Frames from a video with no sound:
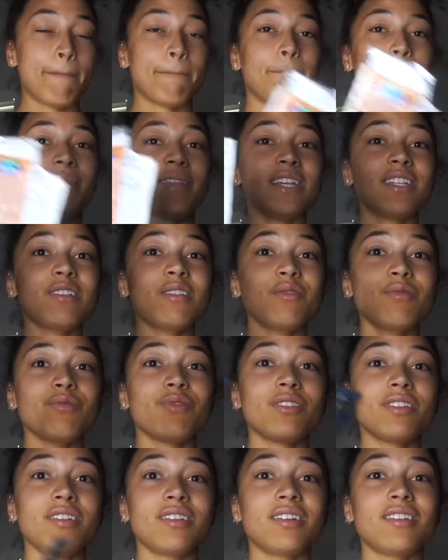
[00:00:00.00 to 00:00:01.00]
These are
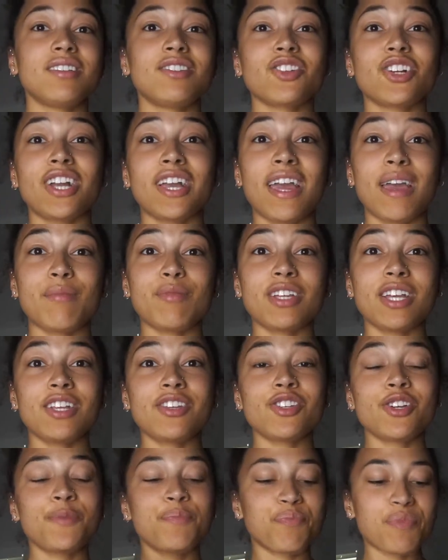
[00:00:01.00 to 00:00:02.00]
really good. These are a game
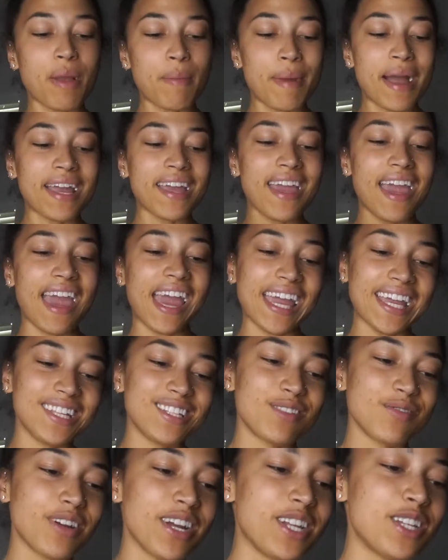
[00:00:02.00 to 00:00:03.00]
changer. Mike
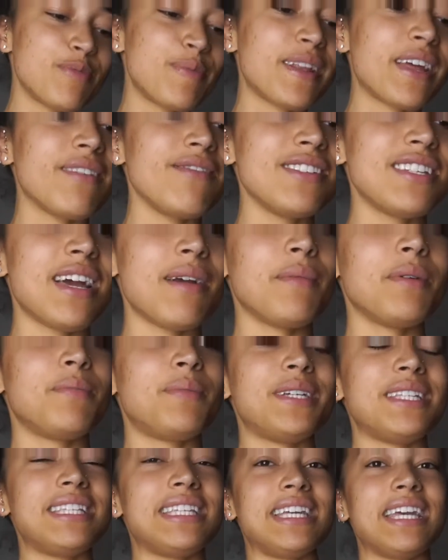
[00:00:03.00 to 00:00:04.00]
hates ranch, but every time I
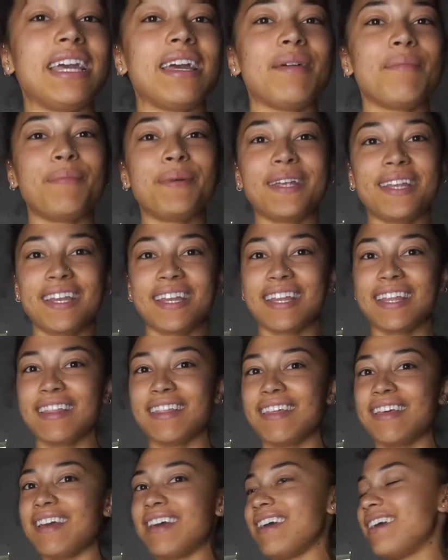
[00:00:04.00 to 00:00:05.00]
put it in
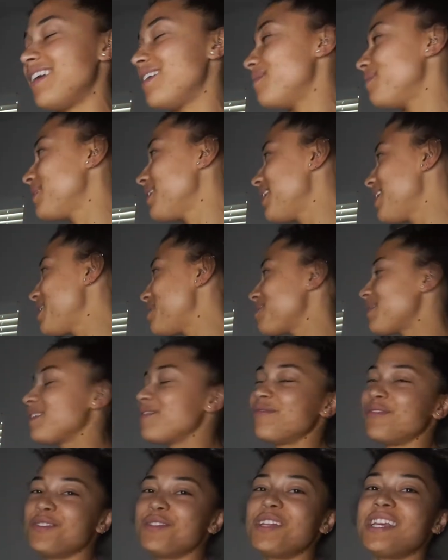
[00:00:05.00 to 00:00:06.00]
the my
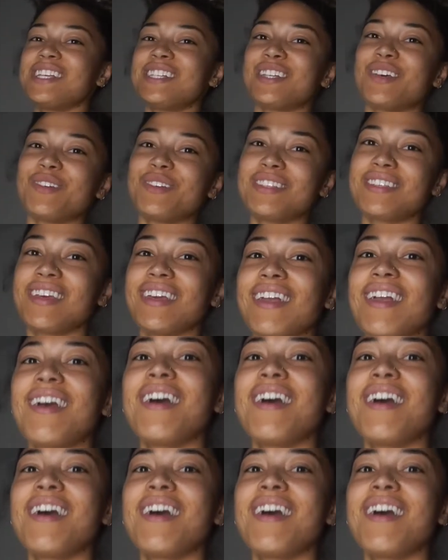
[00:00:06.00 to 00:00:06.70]
food, he's always like,